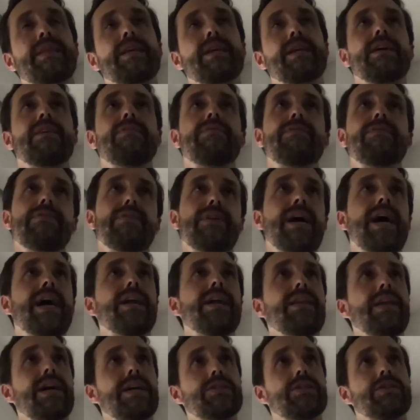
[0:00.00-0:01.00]
if you've got
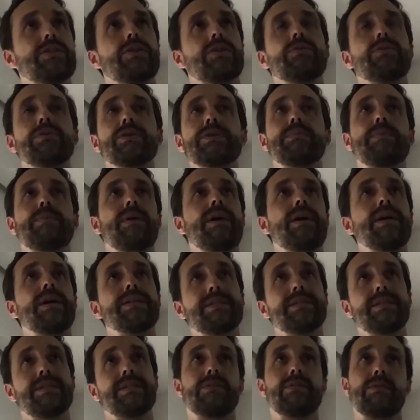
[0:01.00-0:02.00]
electrical
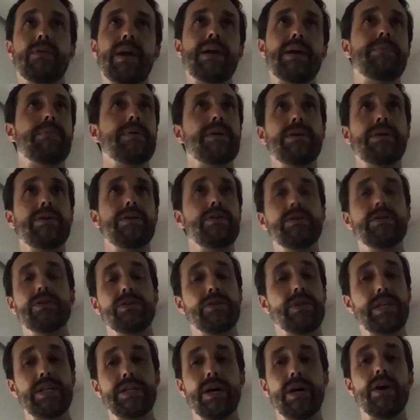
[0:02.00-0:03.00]
response, it's great, but you
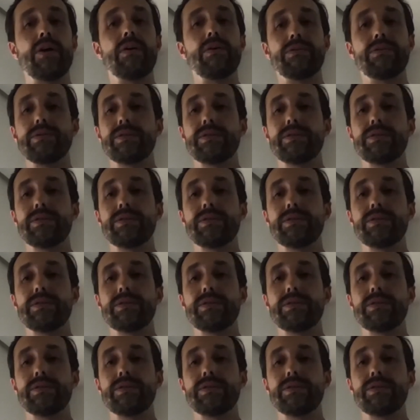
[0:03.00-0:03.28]
usually don't.